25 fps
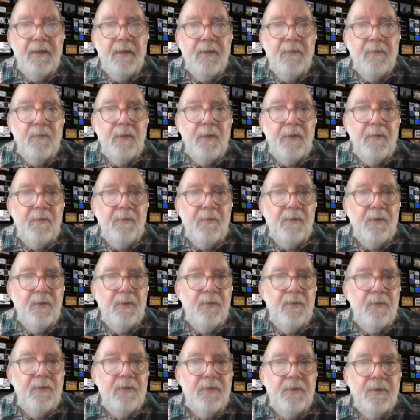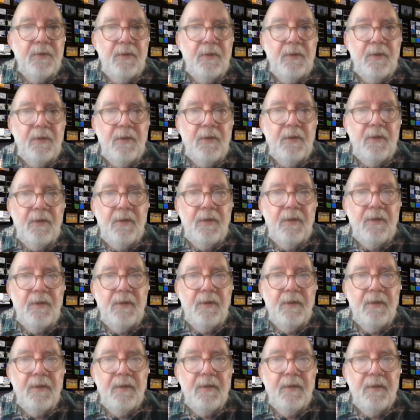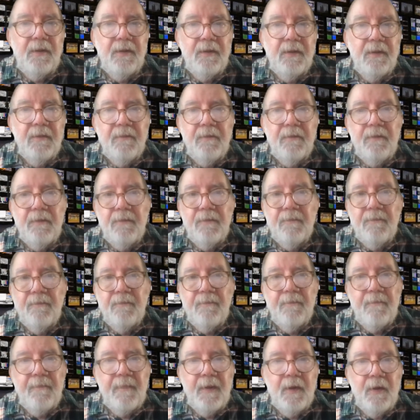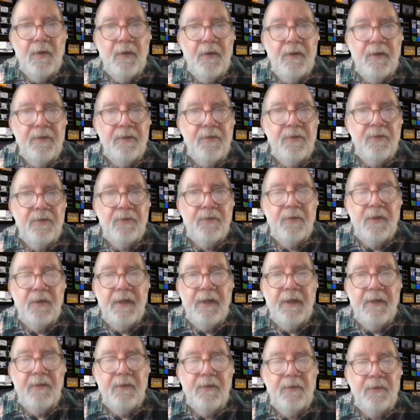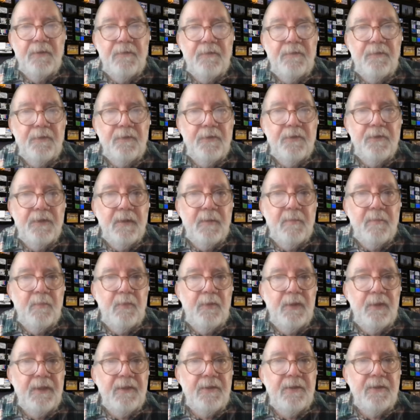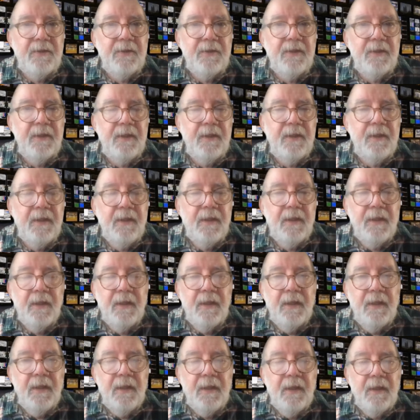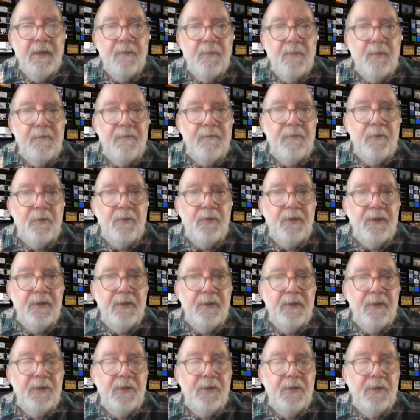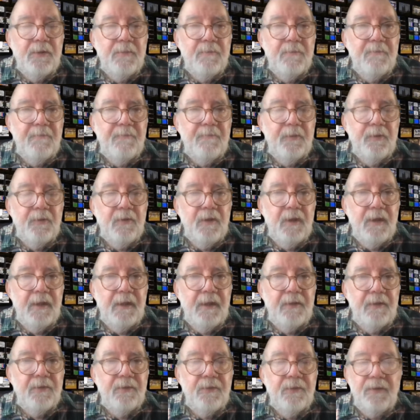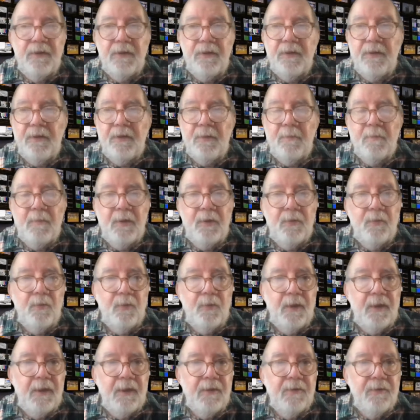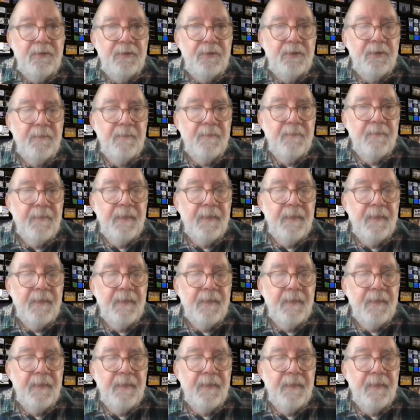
railroads are on strike, or for some reason refusing to ship fertilizer into the Midwest.